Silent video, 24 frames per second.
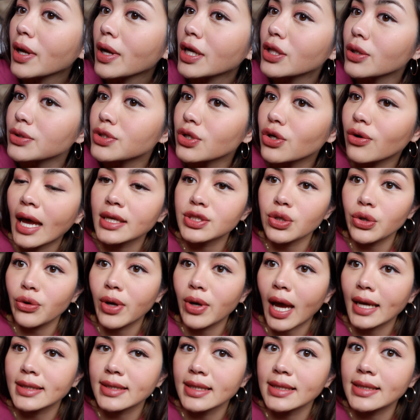Going closer you guys, so
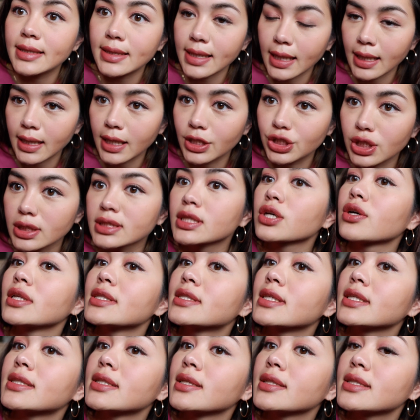you guys can see just the
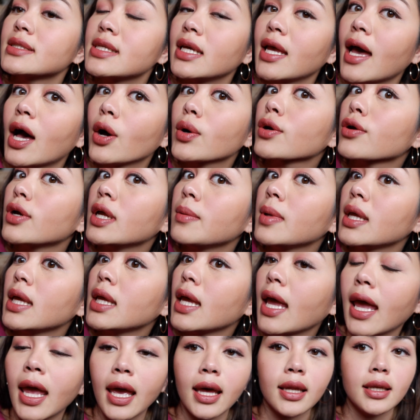consistency, how
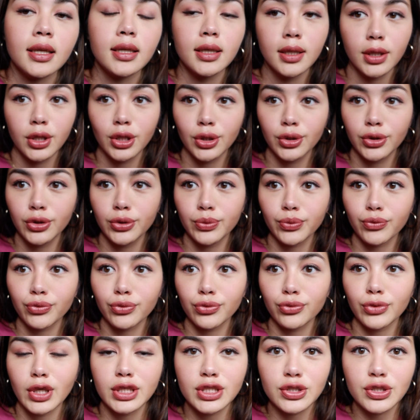creamy and
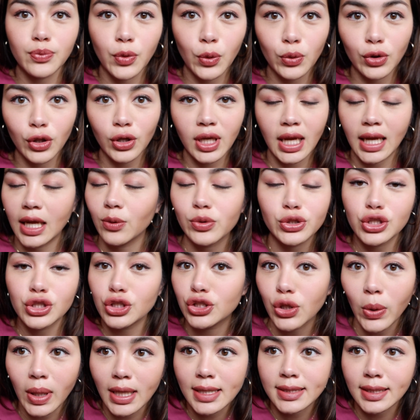smooth looking. It was
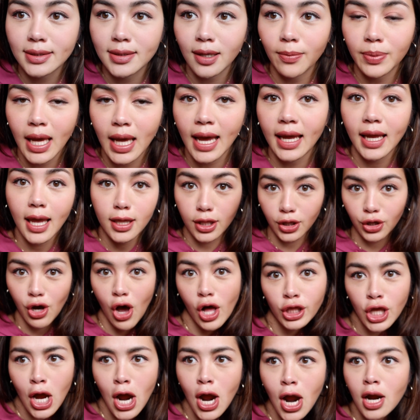just so easy to apply and the
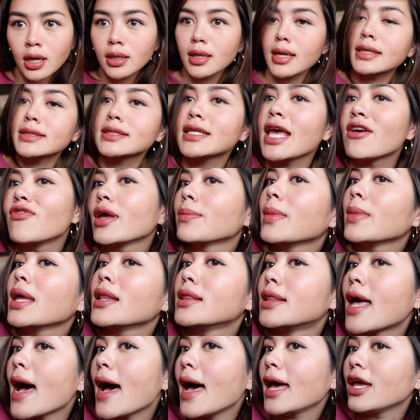color is giving
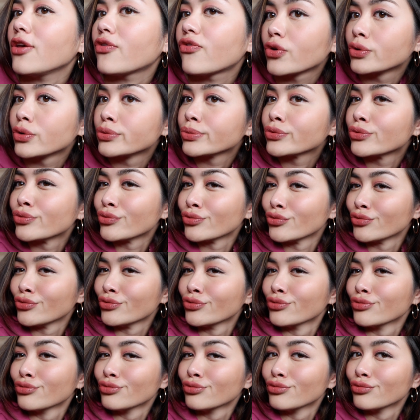me life.
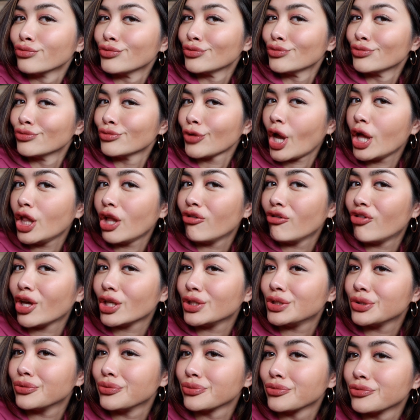I love
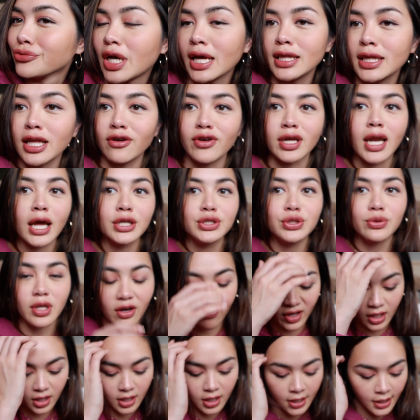it. I love it. I do
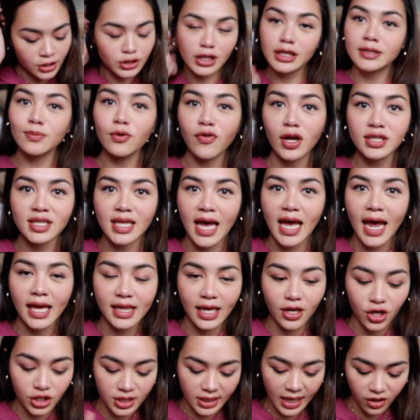love it. So let's move on to the
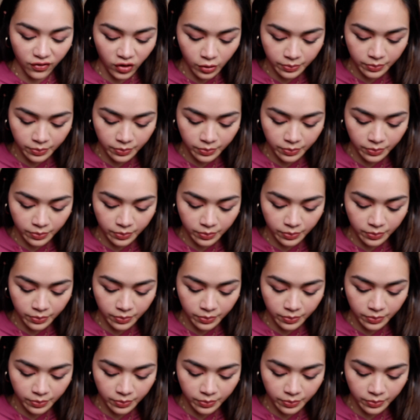highlighter to kind